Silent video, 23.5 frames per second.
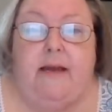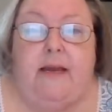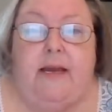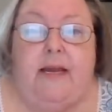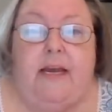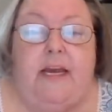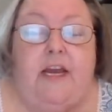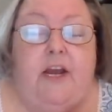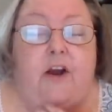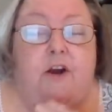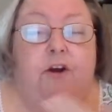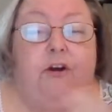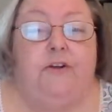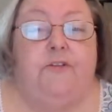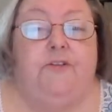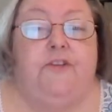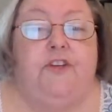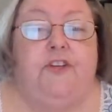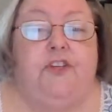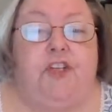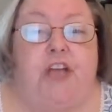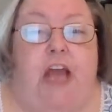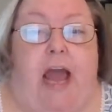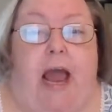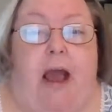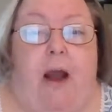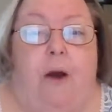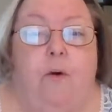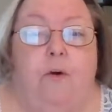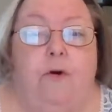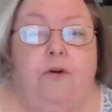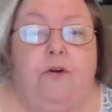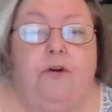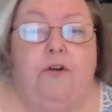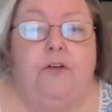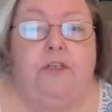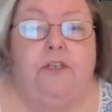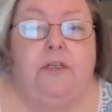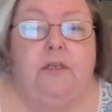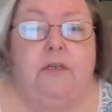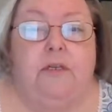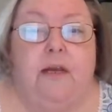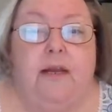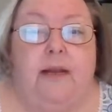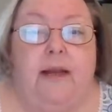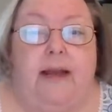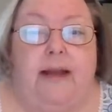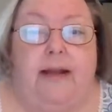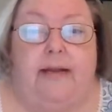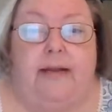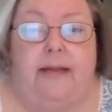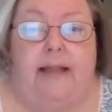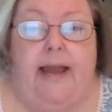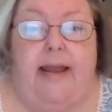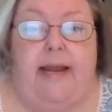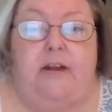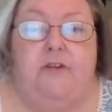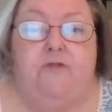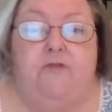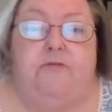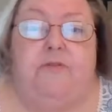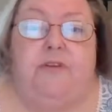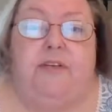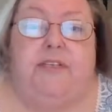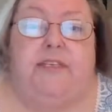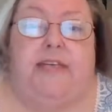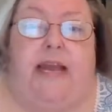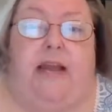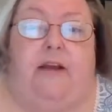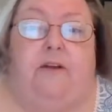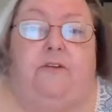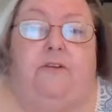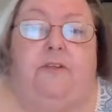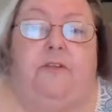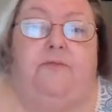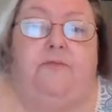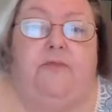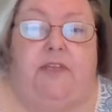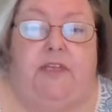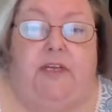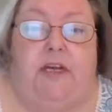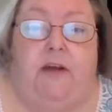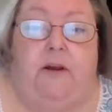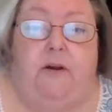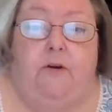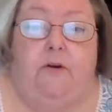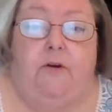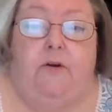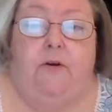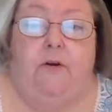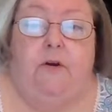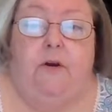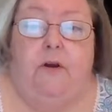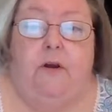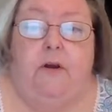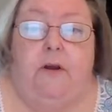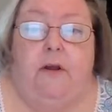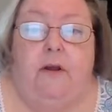He heard the showers and later the sounds of dinner.